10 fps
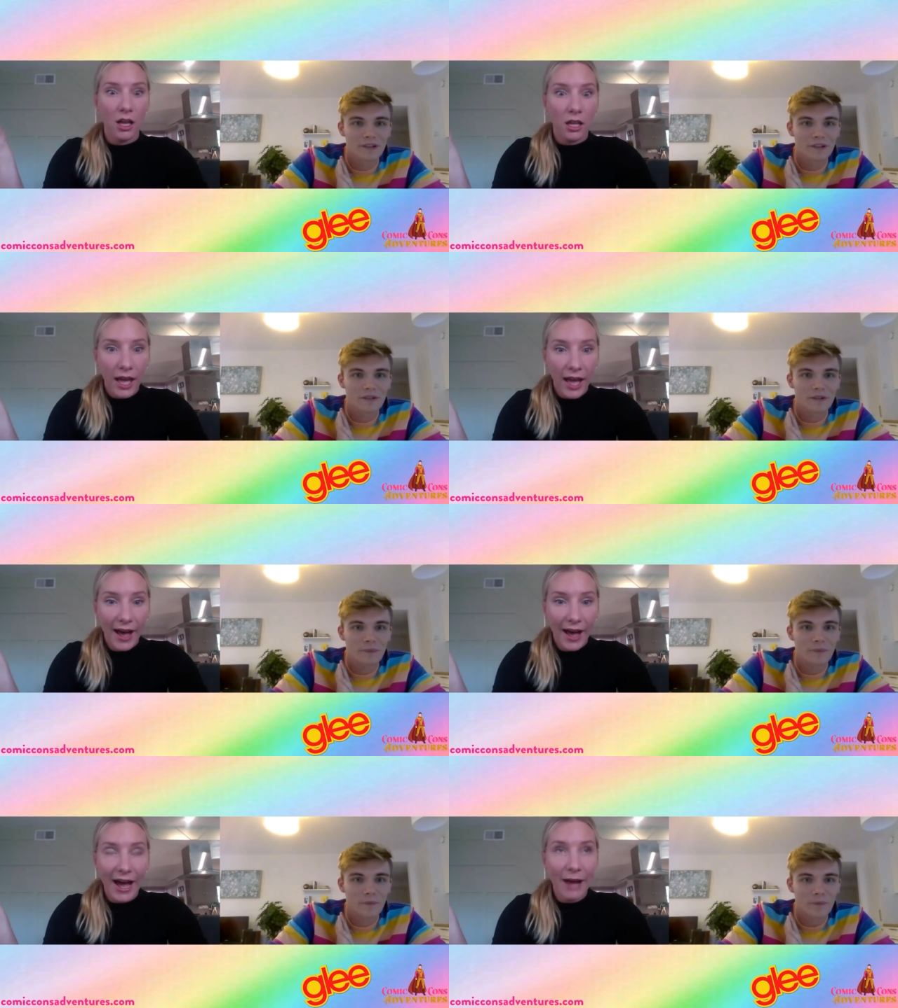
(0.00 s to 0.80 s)
Speaker 1: Yeah,
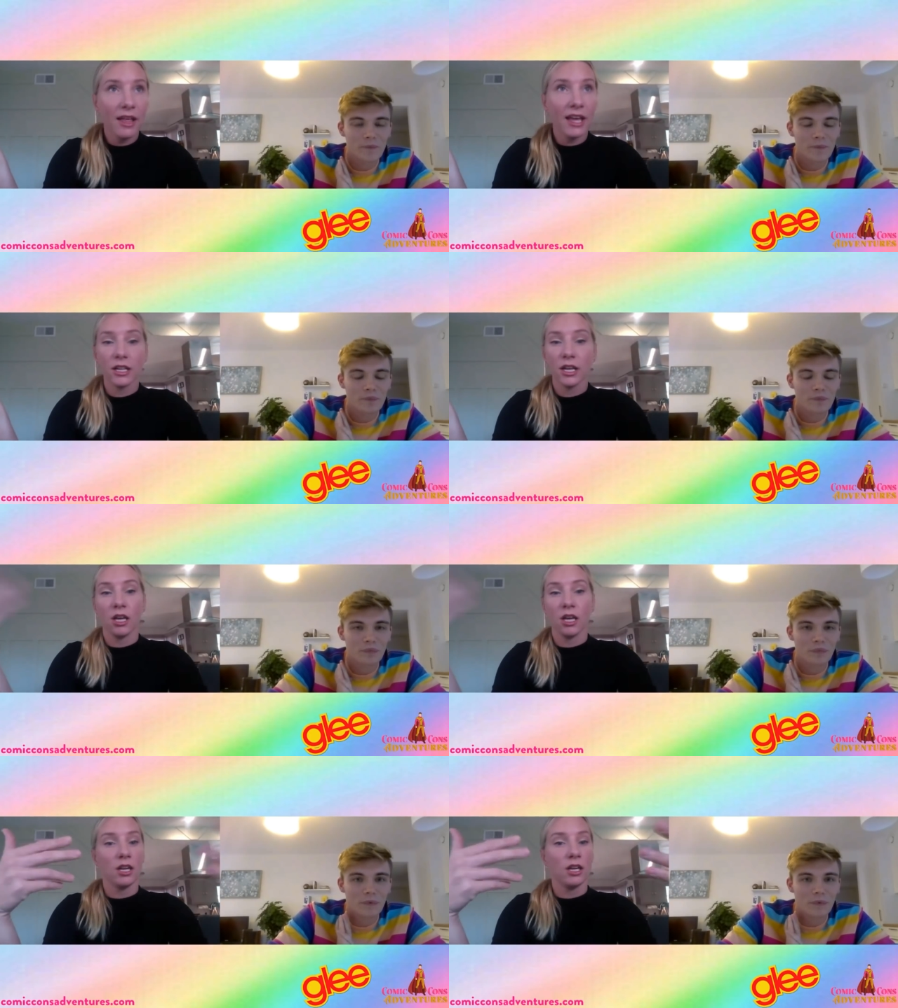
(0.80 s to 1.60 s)
I'm like,
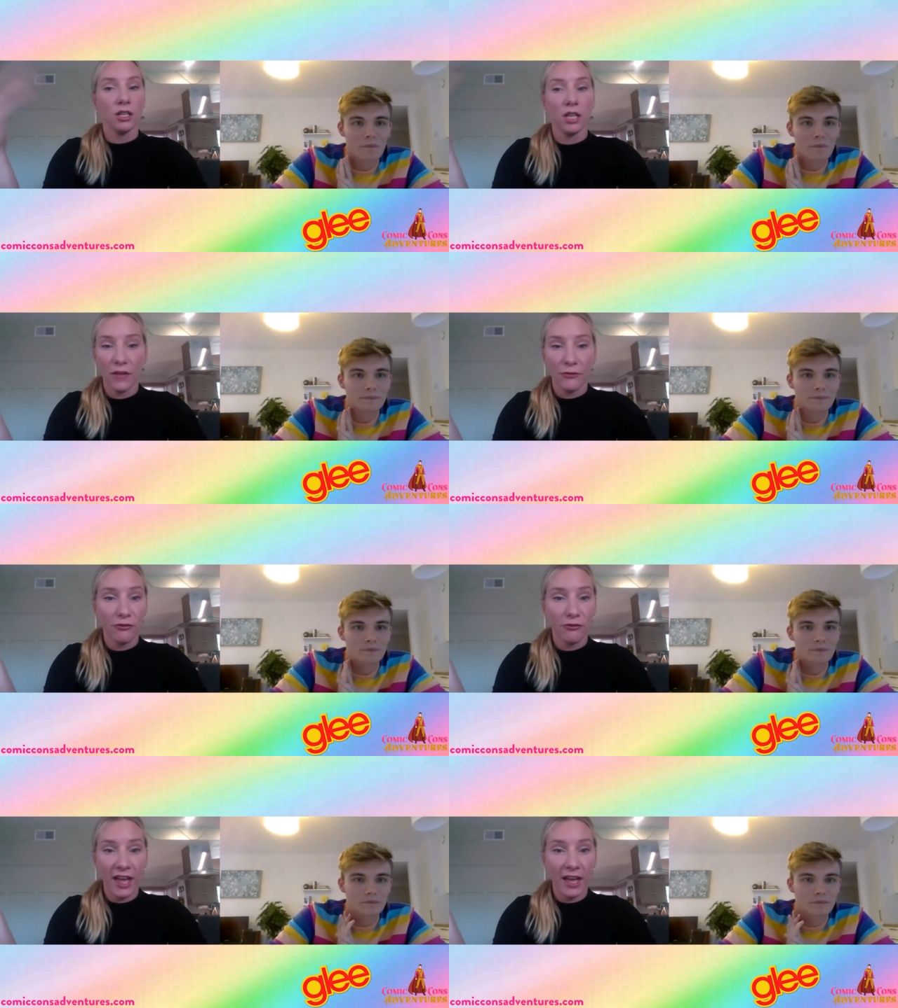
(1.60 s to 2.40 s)
if you
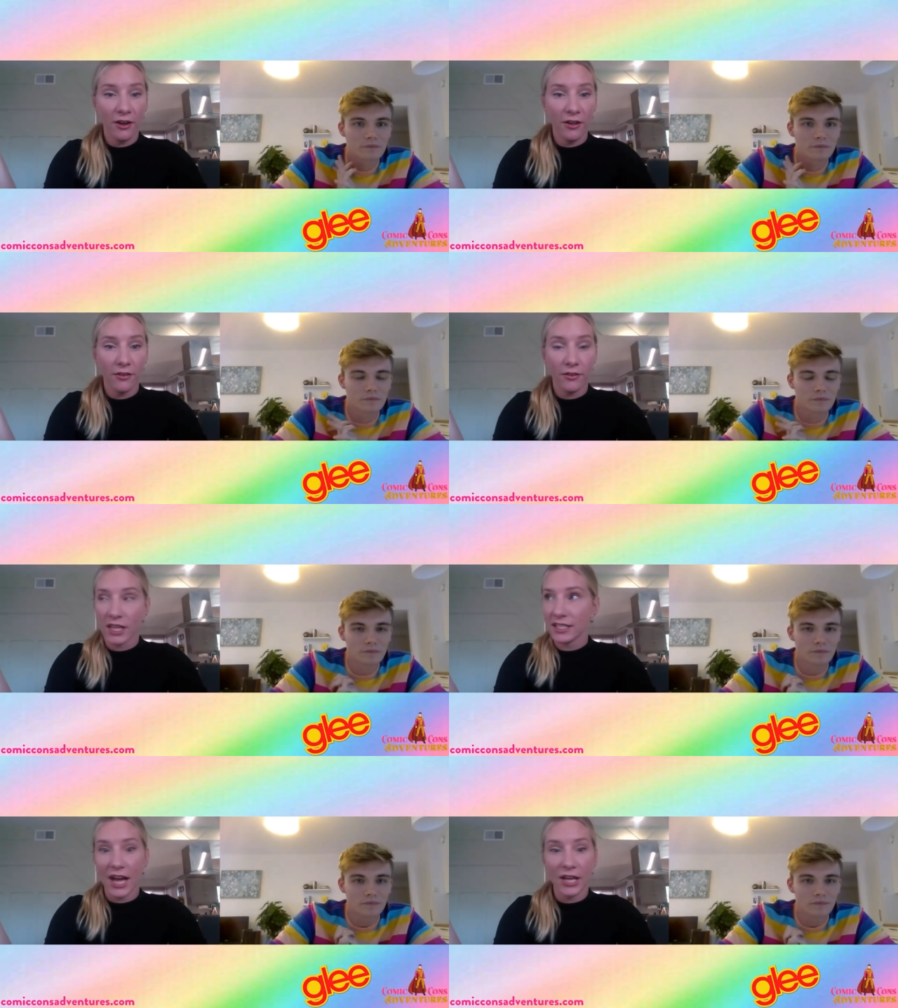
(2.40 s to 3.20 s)
fail,
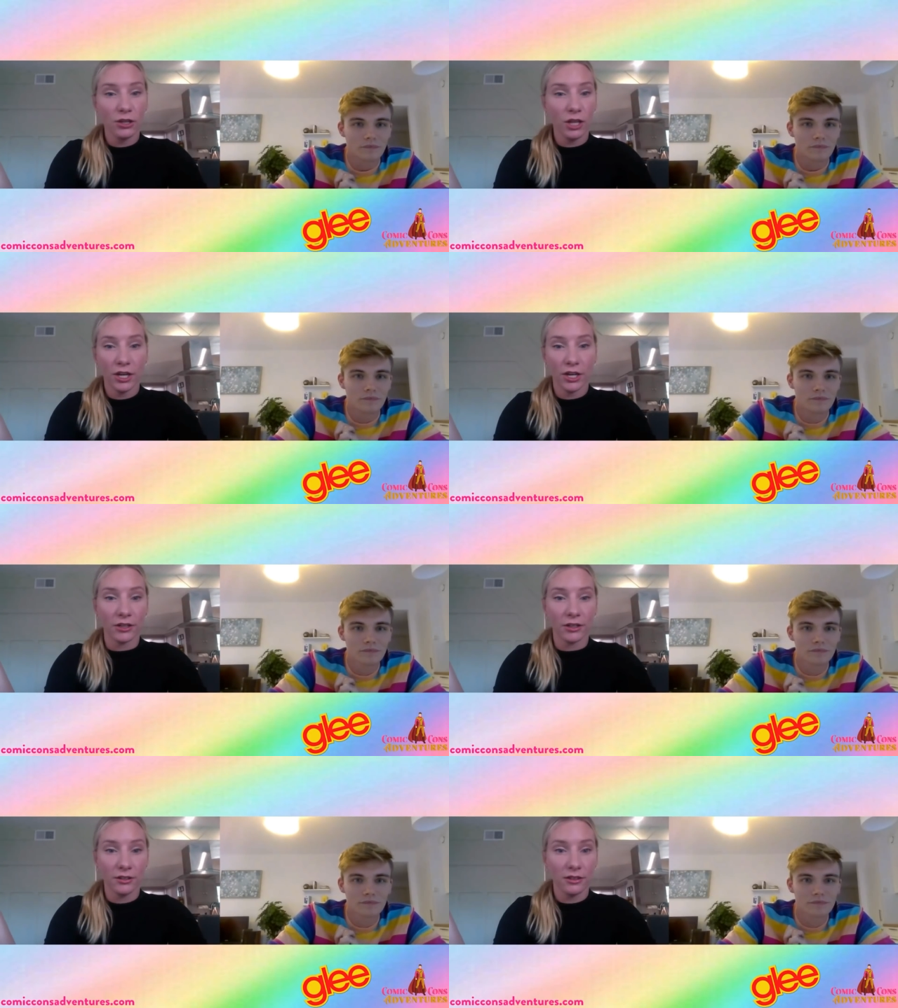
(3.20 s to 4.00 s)
that's how you learn.
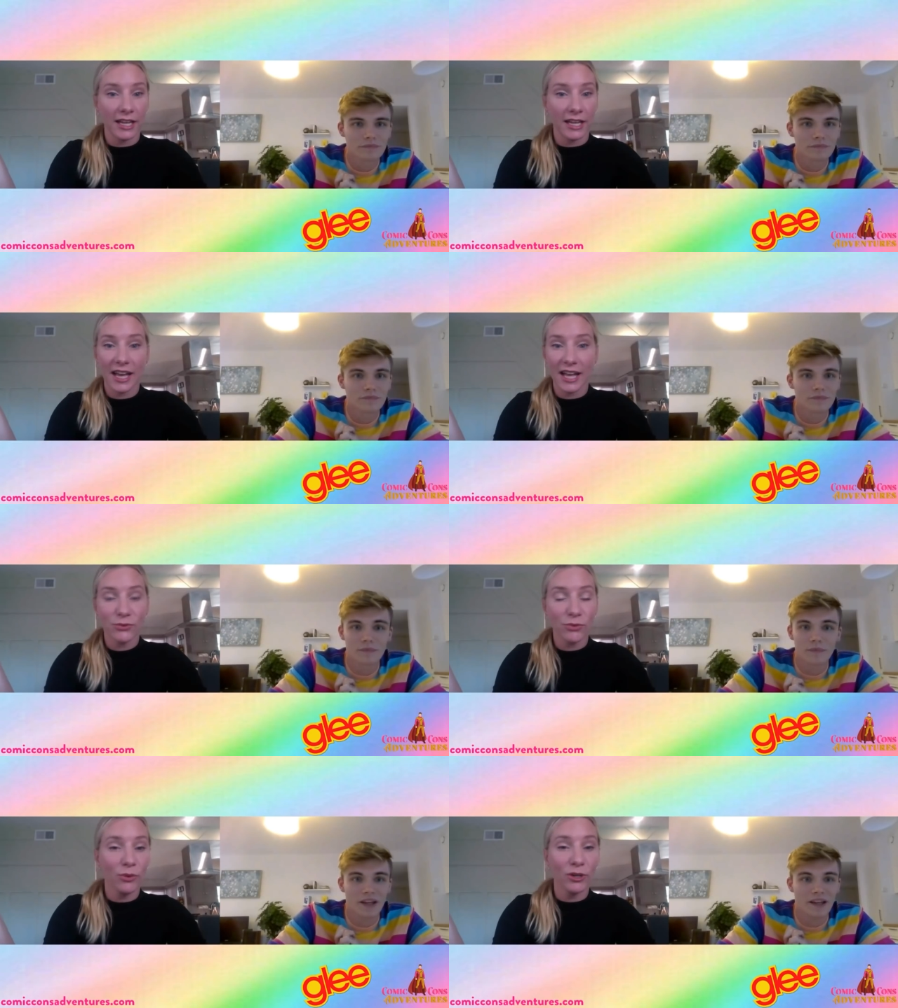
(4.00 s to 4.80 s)
Like that's
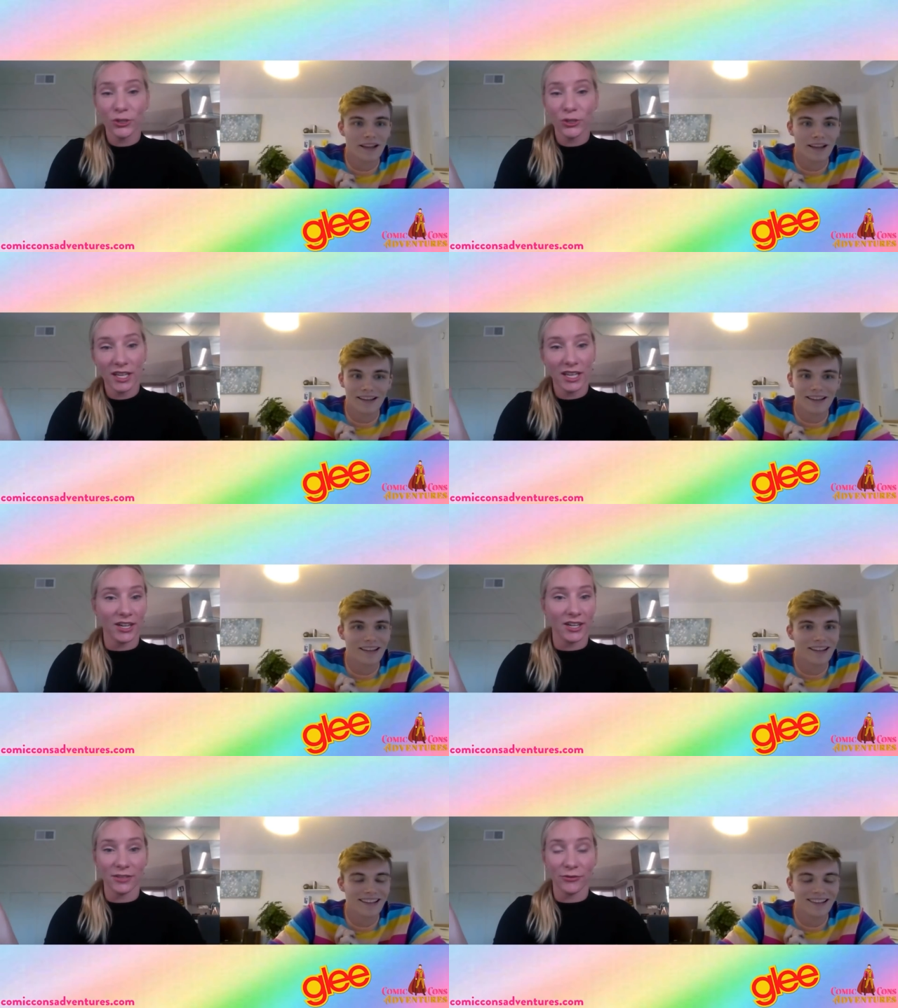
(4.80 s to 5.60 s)
what we're doing here.
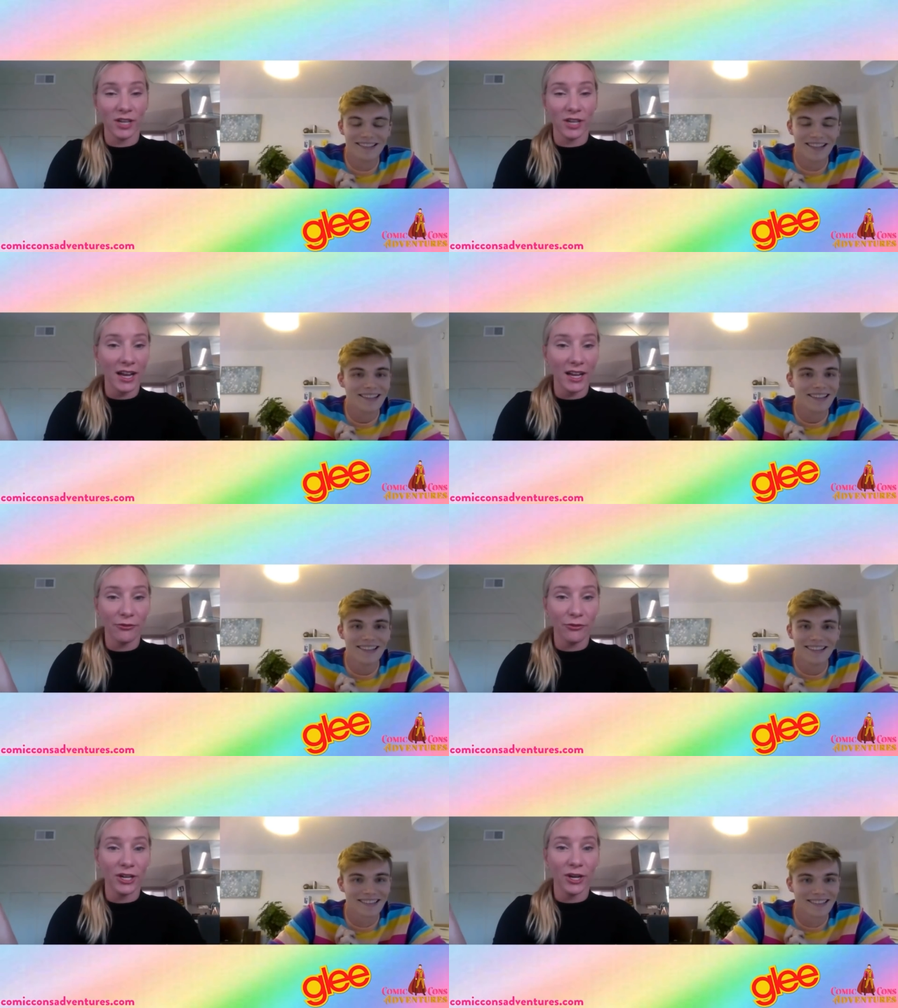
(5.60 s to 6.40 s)
Is if we're exactly. not,
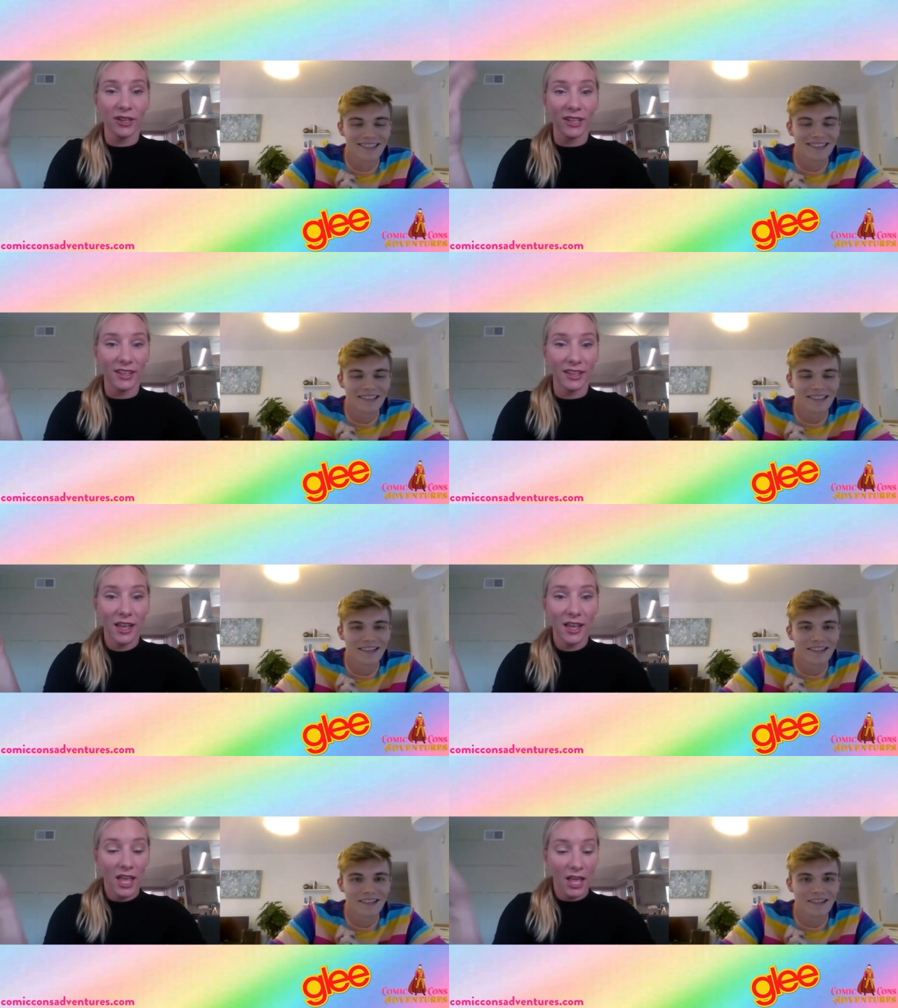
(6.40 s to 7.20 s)
if we don't,
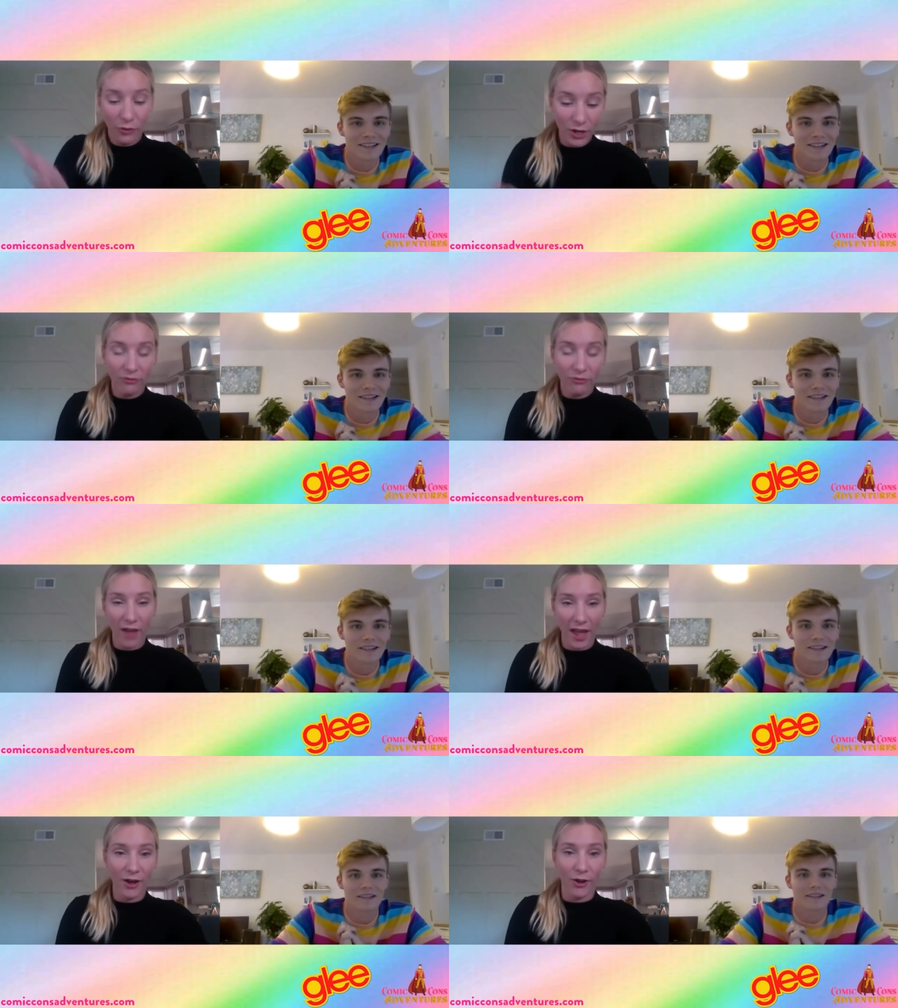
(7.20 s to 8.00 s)
if we don't
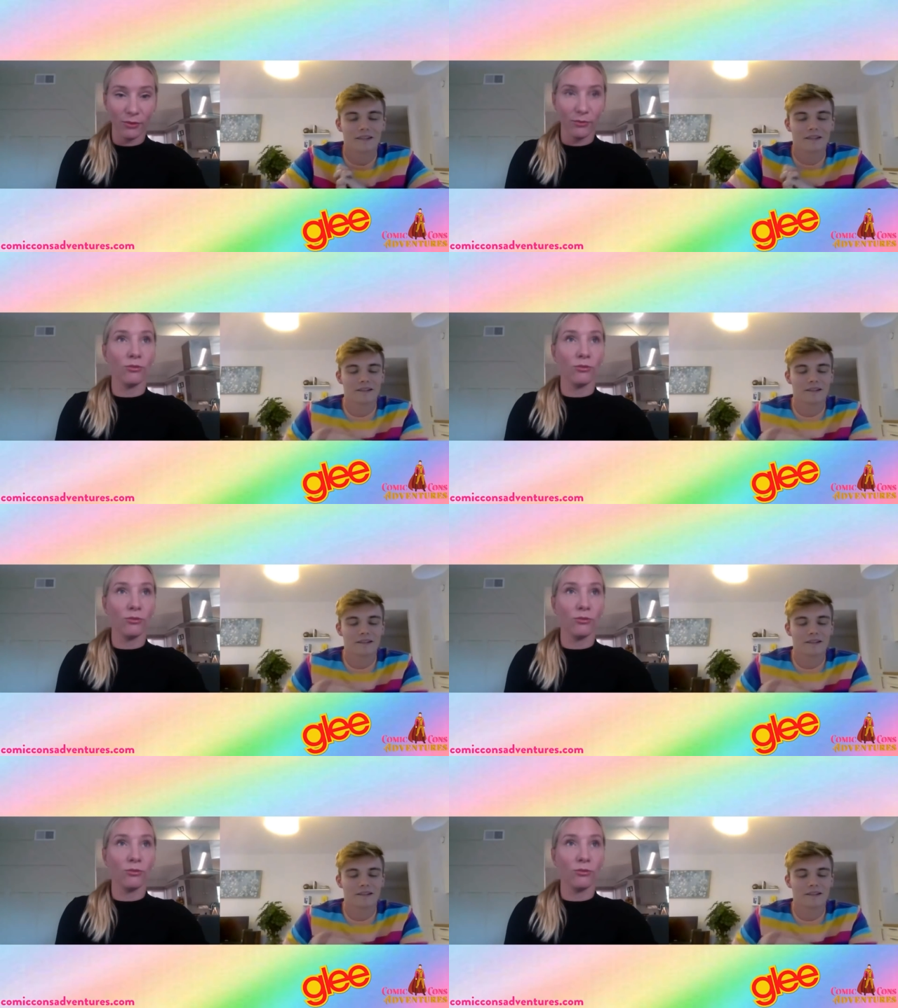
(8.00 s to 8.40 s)
fail, we won't